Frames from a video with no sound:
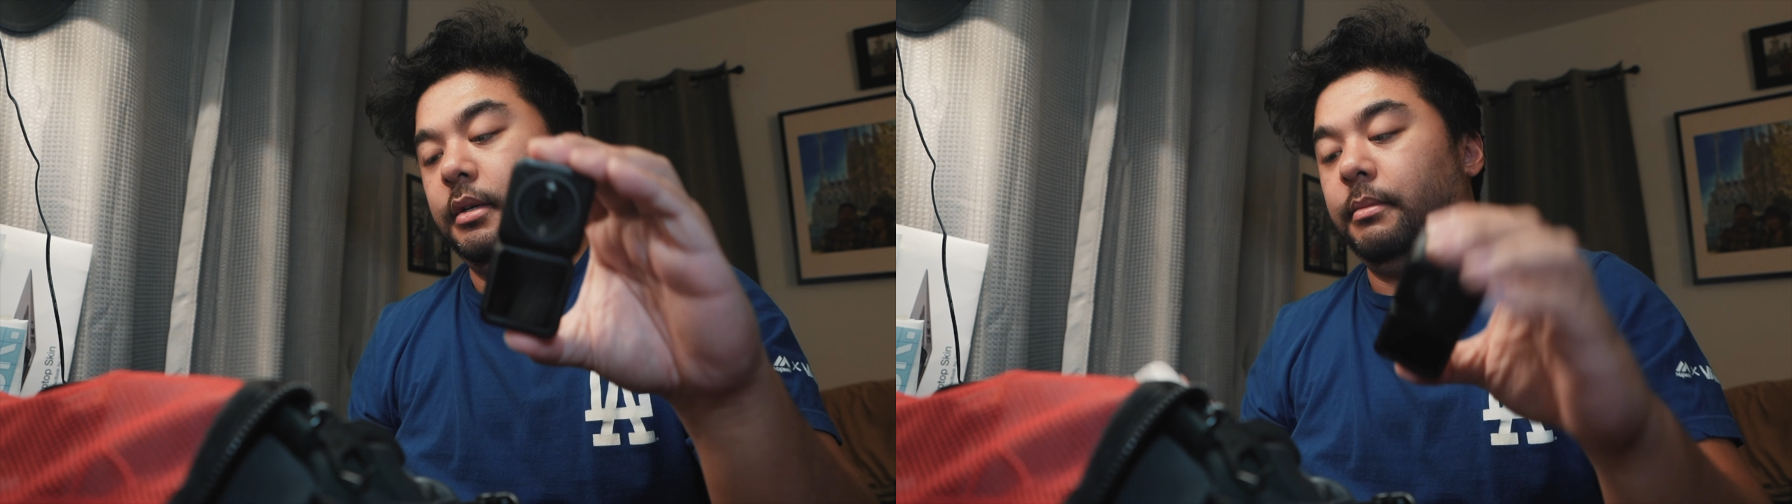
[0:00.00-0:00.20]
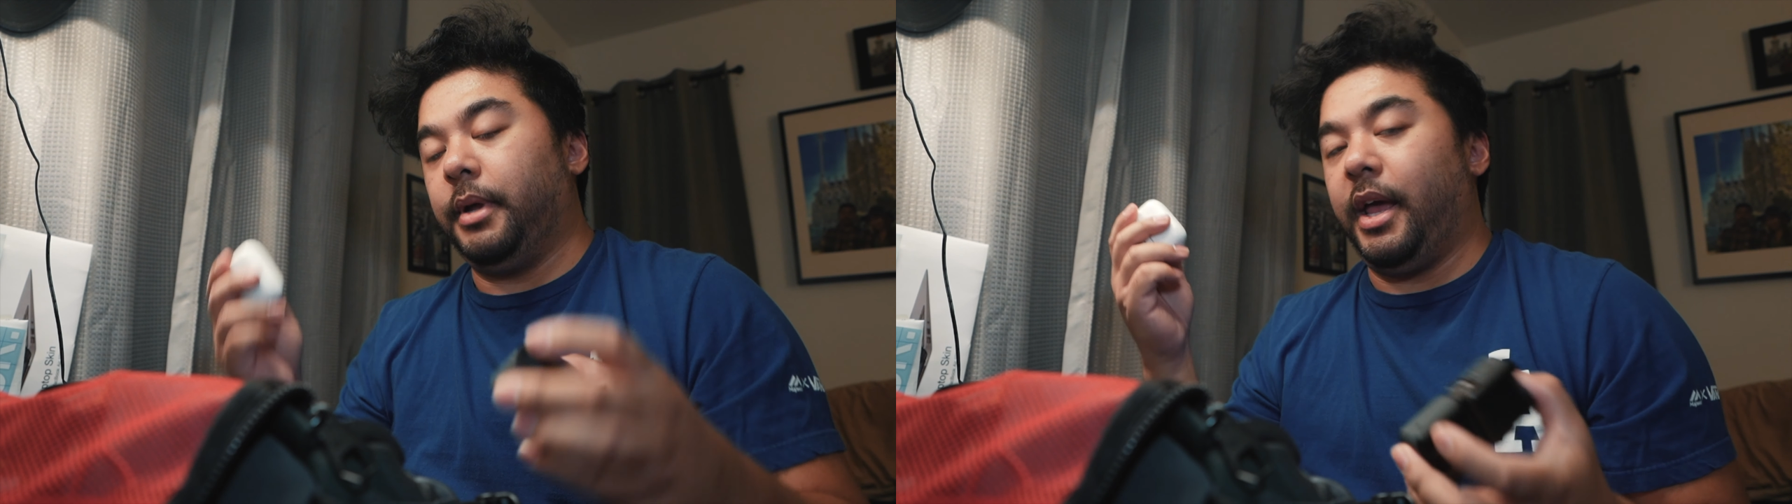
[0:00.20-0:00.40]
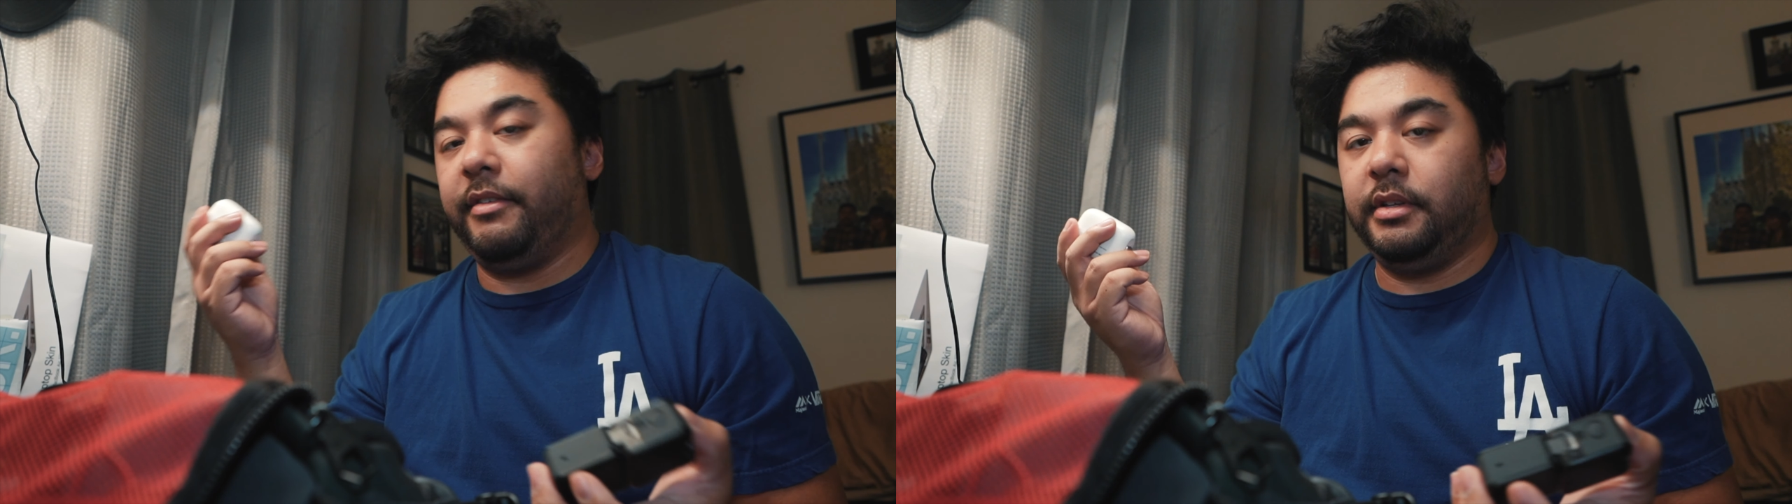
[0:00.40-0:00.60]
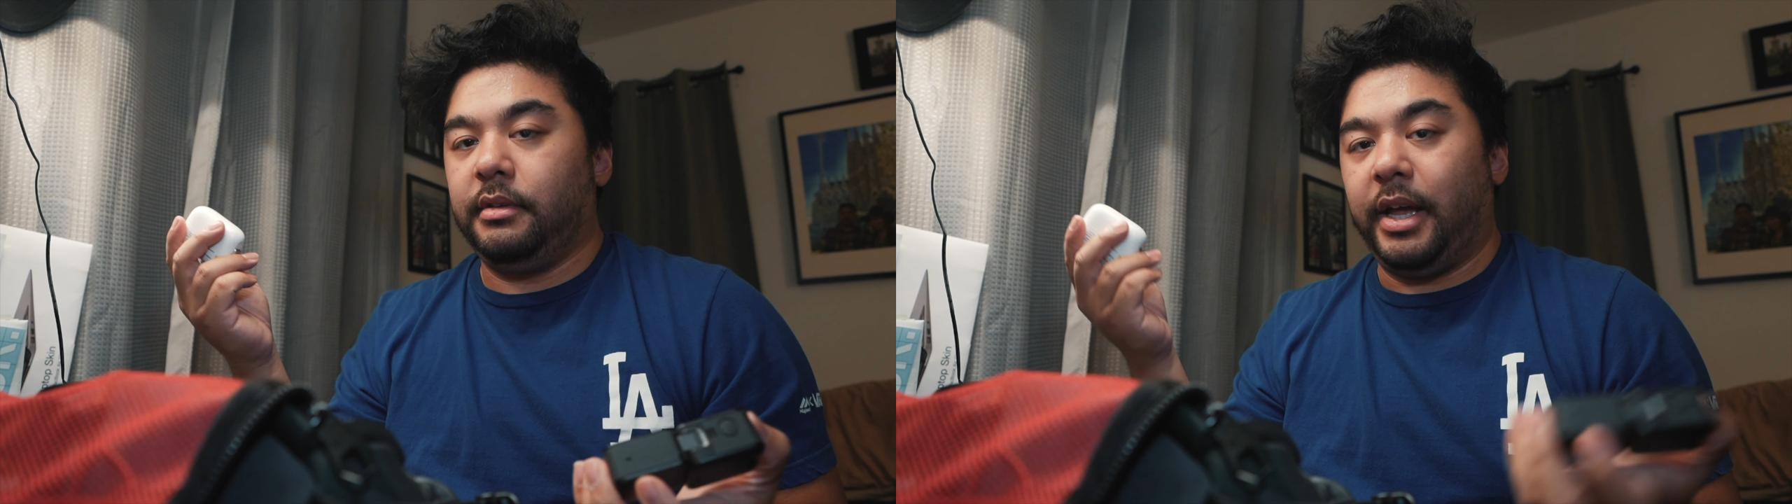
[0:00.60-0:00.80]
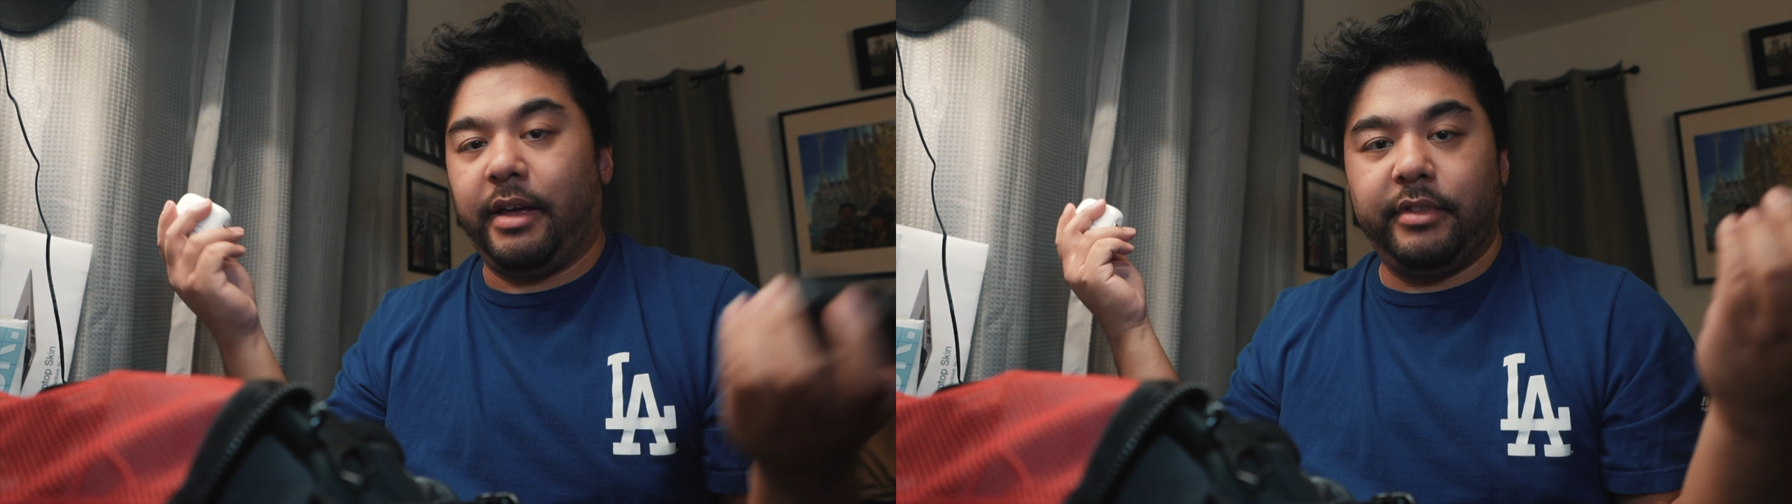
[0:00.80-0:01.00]
But I
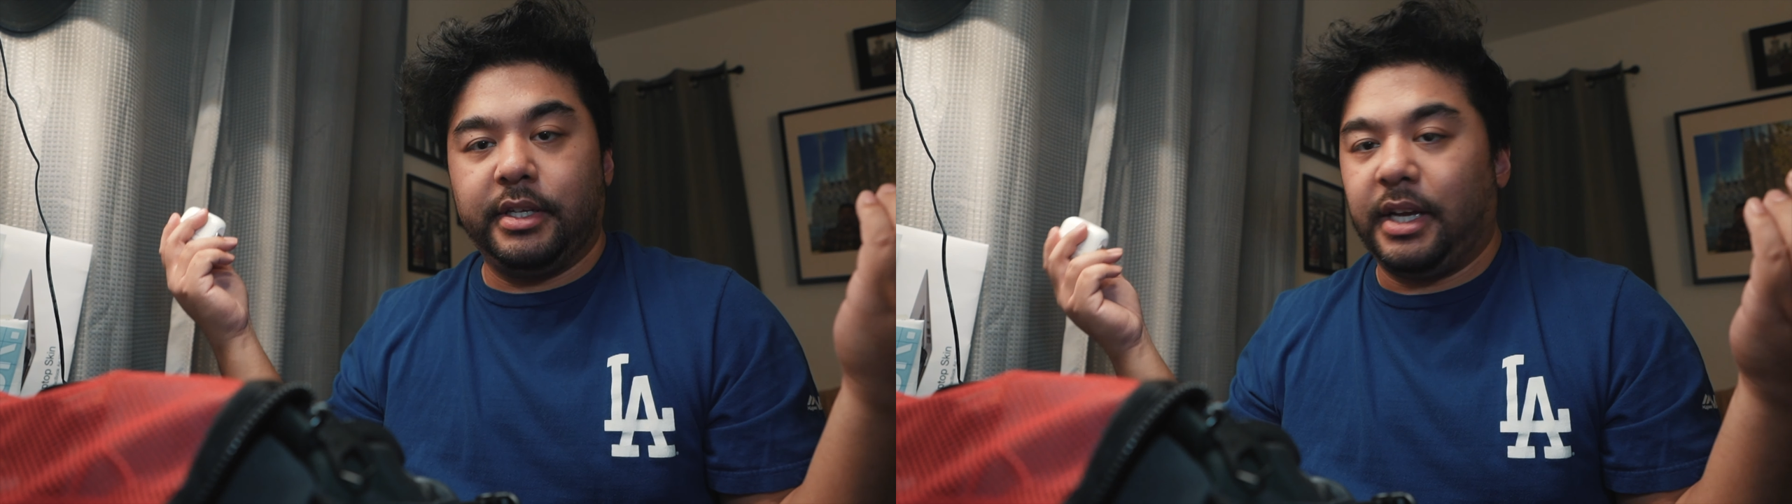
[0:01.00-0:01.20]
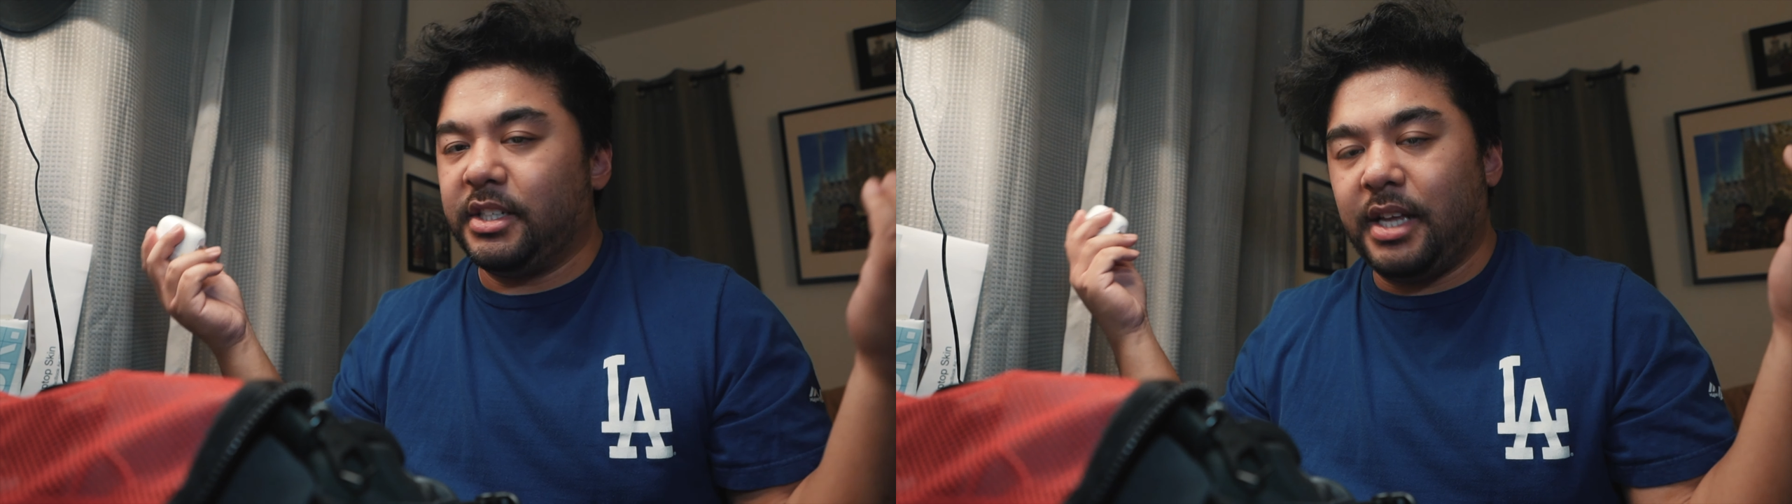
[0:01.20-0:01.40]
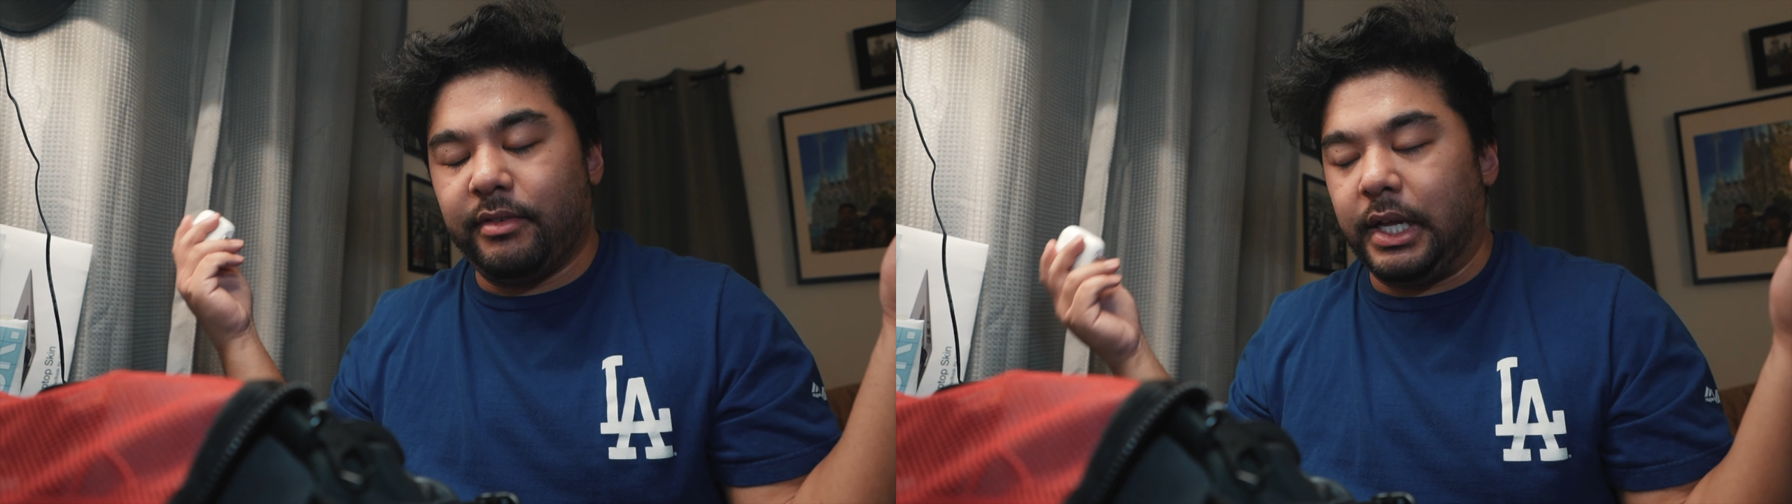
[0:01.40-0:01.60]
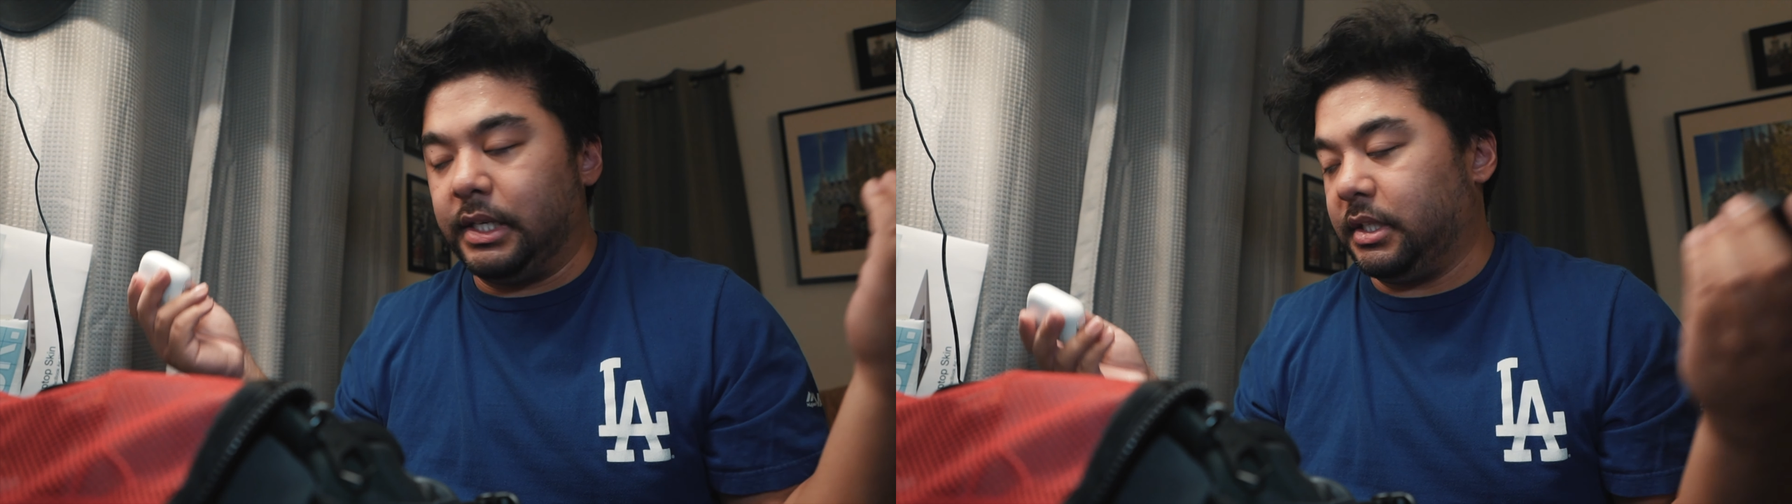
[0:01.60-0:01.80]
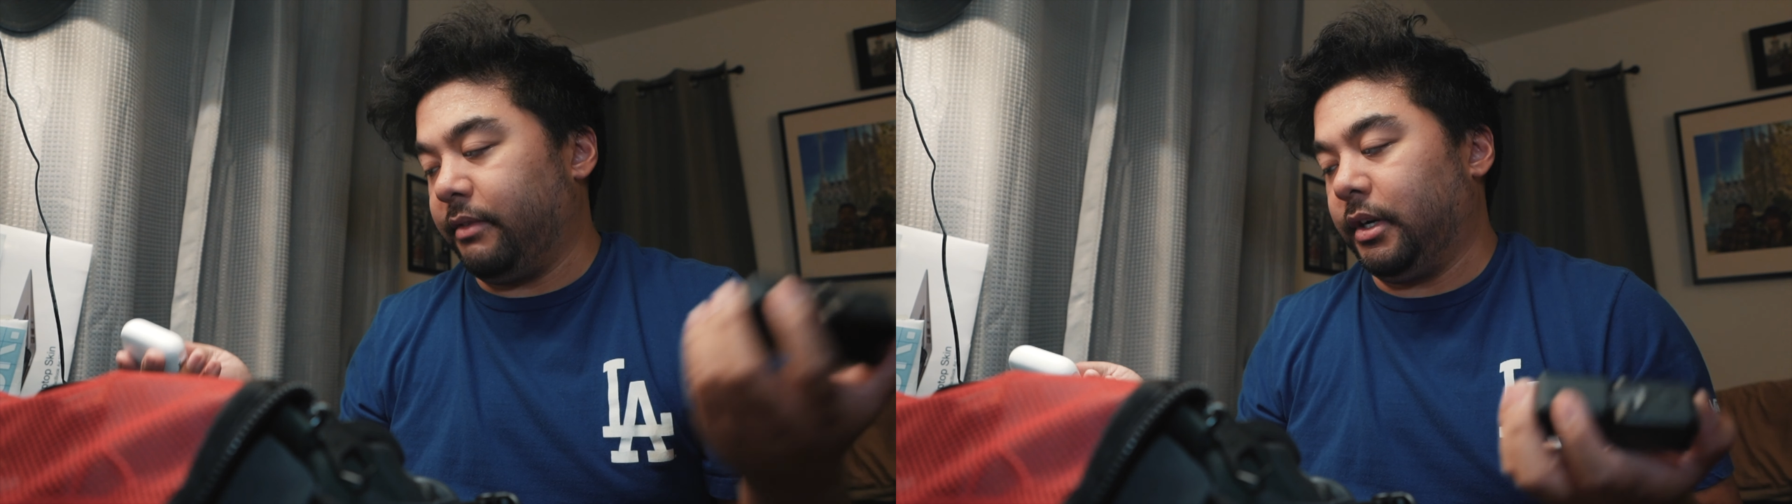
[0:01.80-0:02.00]
have this. I just have a lot of stuff.